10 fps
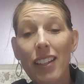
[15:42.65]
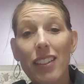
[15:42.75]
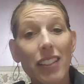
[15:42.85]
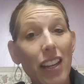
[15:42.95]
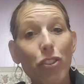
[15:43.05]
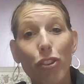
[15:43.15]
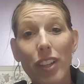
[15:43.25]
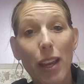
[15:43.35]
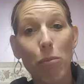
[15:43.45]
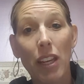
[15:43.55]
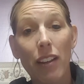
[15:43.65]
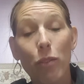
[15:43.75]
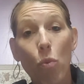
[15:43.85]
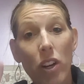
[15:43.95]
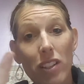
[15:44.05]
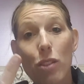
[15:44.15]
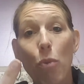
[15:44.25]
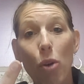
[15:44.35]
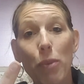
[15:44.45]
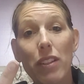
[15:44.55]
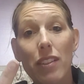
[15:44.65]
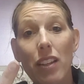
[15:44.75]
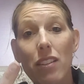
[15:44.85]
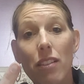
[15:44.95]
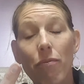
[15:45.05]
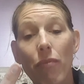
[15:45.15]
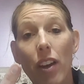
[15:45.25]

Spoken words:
today's your day, because one, it's small business.